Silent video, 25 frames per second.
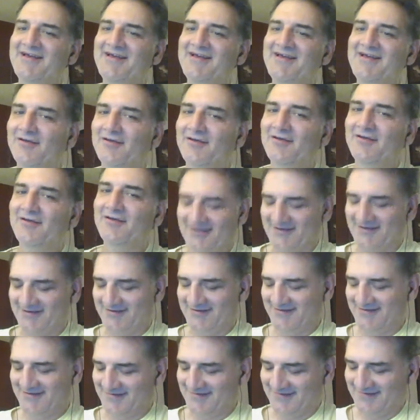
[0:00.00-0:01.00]
Well,
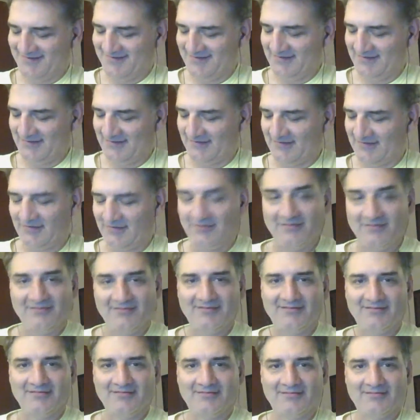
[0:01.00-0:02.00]
since I
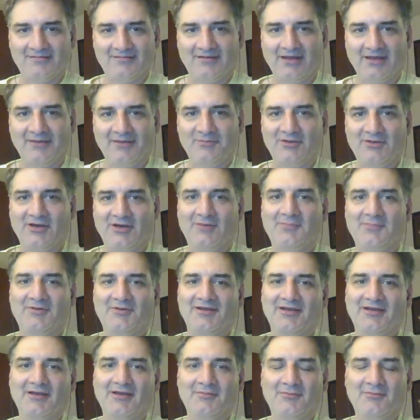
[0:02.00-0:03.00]
started a game
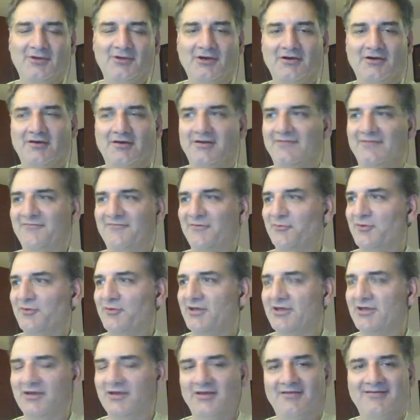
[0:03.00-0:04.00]
company, I'm gone every
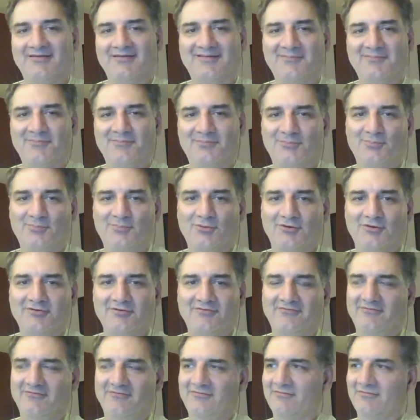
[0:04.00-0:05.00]
weekend. I'm
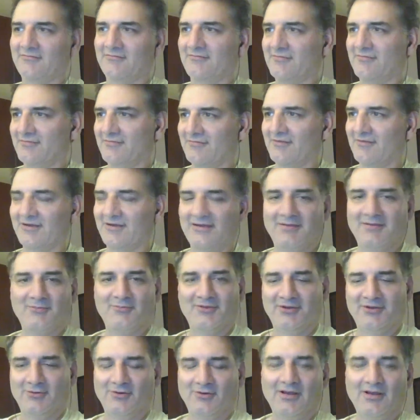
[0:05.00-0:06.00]
booked. Like, I'm
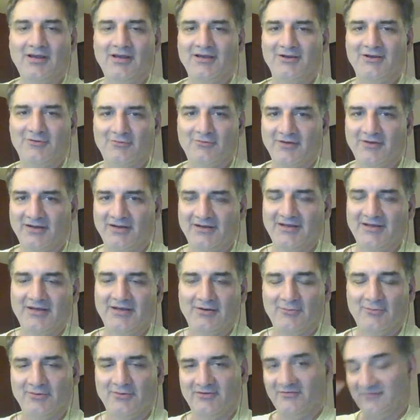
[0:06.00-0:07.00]
in Ohio right
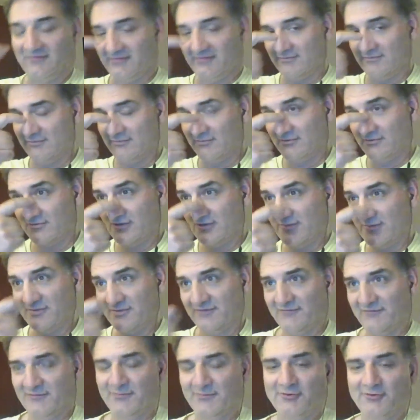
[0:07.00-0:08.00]
now. We're
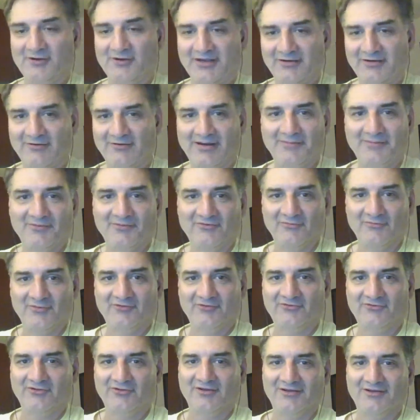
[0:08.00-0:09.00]
coming from Grand Rapids,
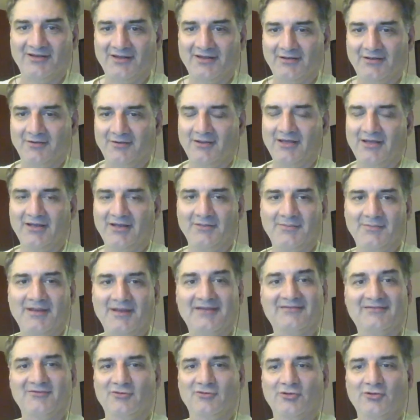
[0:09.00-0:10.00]
Michigan, heading
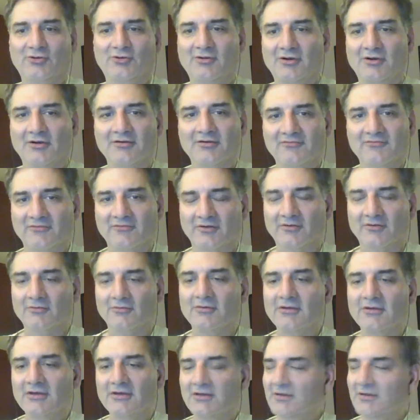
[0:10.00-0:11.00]
back to New York. So
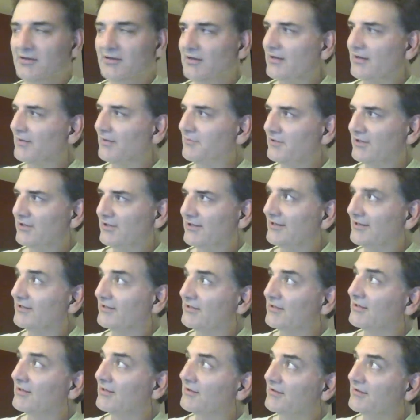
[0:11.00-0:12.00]
I'm in
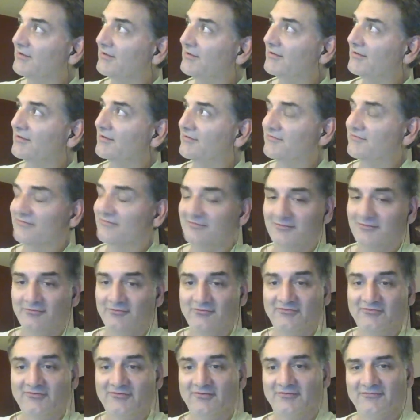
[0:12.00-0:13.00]
a
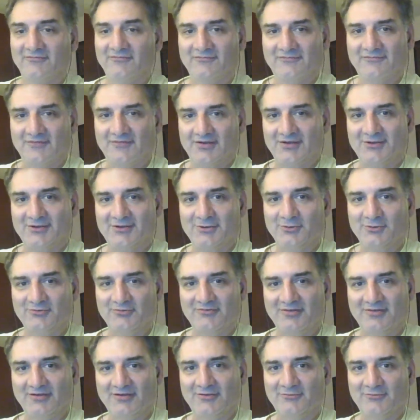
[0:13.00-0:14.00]
exclusive
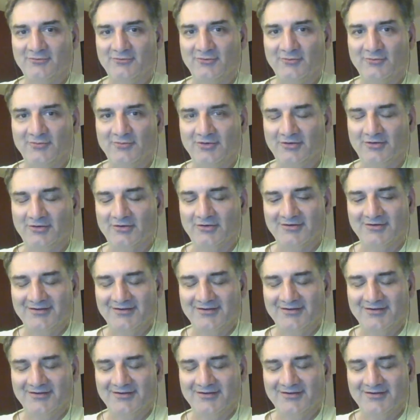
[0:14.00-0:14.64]
hotel room here.